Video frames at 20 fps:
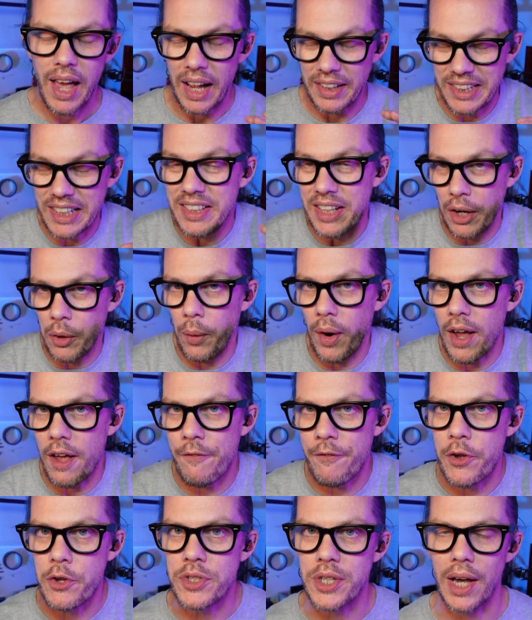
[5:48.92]
I did that quite a
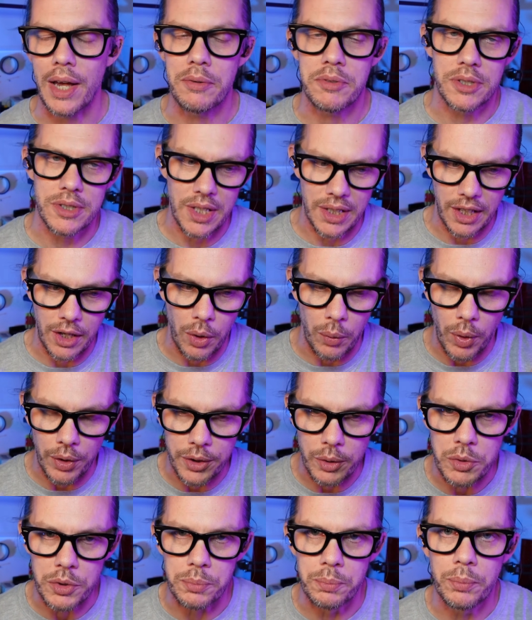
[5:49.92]
few times until I got one
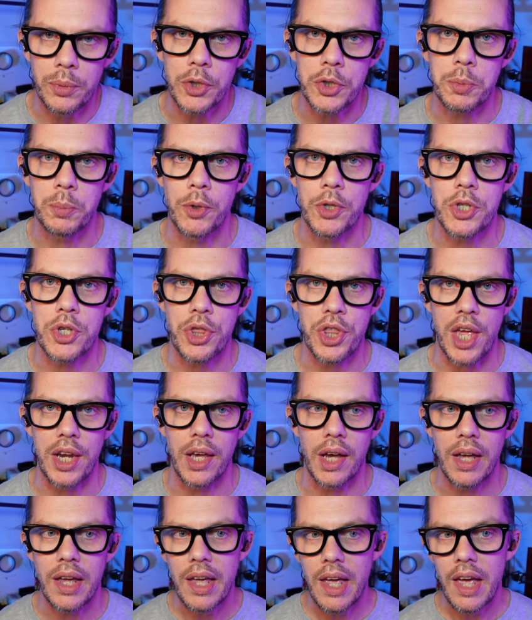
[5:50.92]
that was much, much
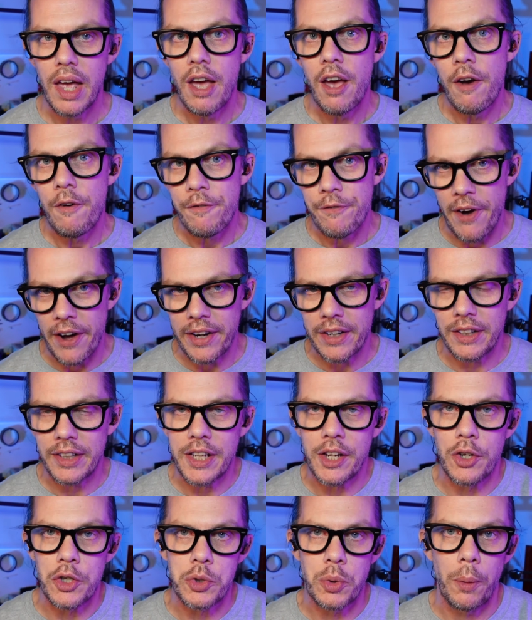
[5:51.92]
thinner. Finally
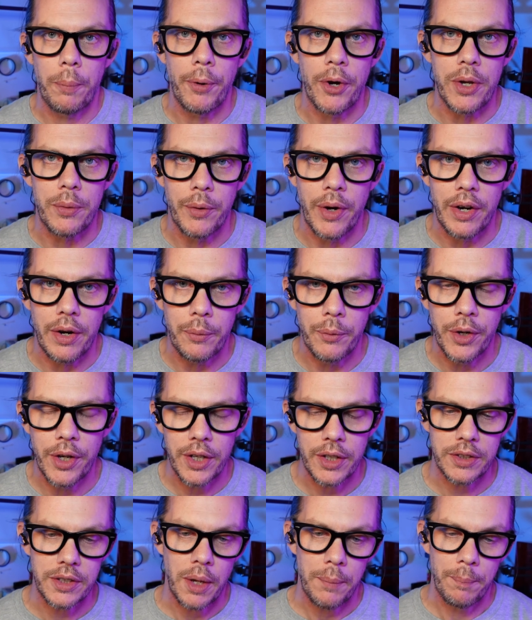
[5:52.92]
got to a point where it
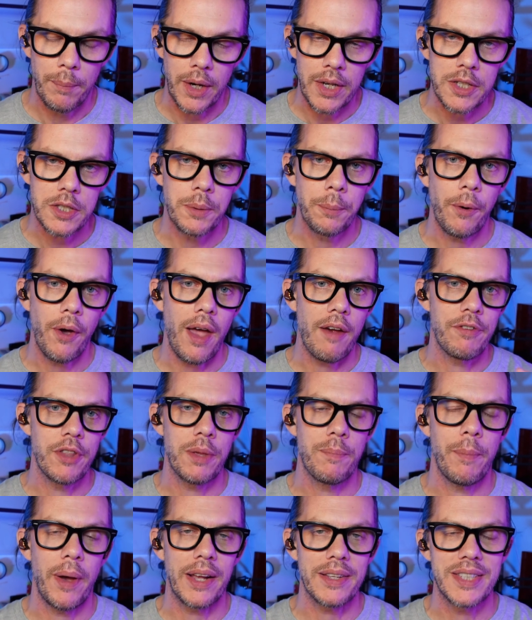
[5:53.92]
worked, managed to put
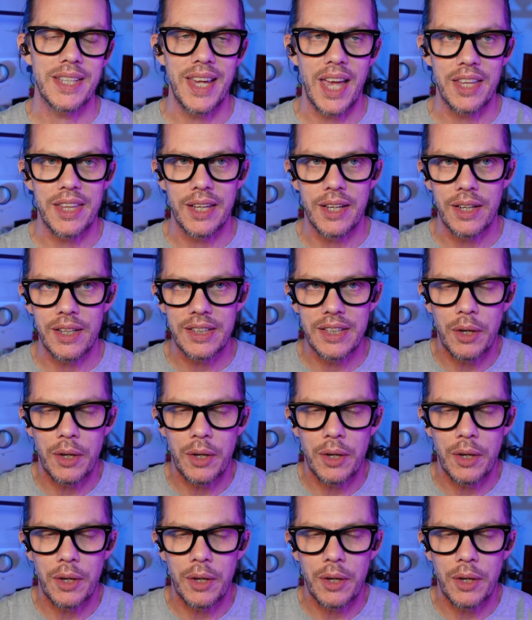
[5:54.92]
everything back together.